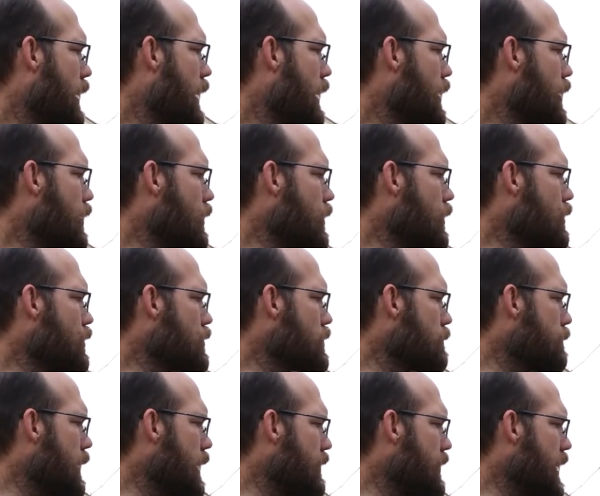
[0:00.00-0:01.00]
You use
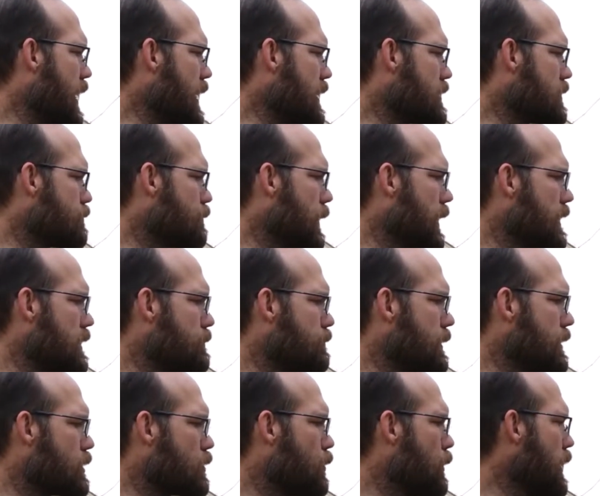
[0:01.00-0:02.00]
about that space
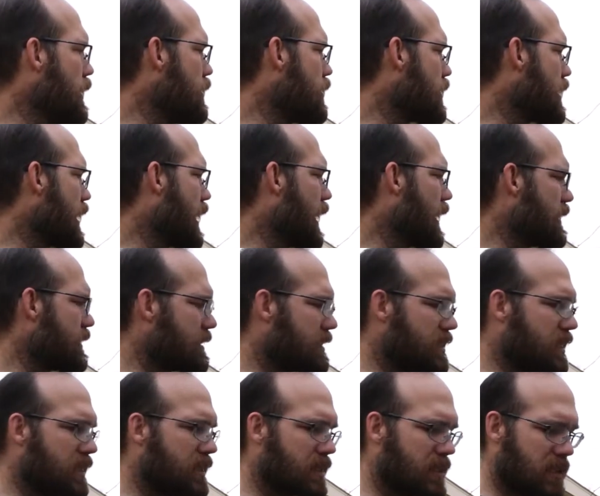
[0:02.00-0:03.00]
between your canes,
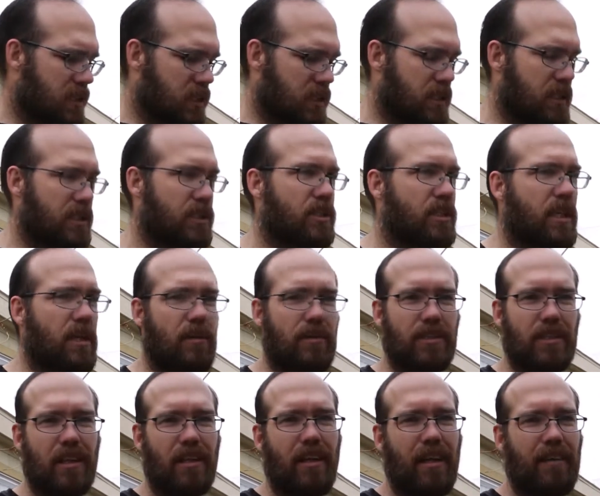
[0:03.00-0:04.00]
just in general,
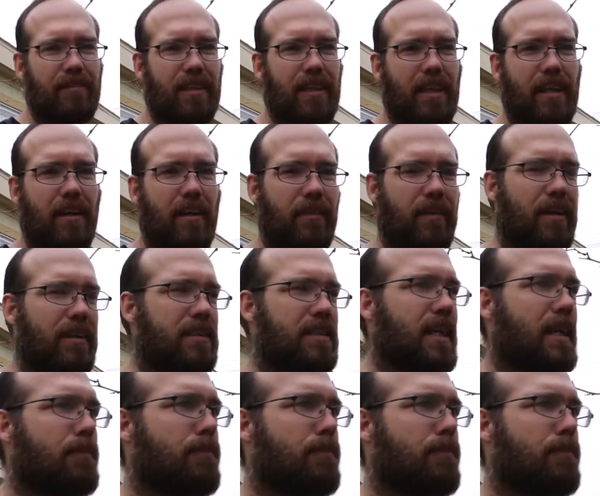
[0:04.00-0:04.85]
so you don't have to carry around the tape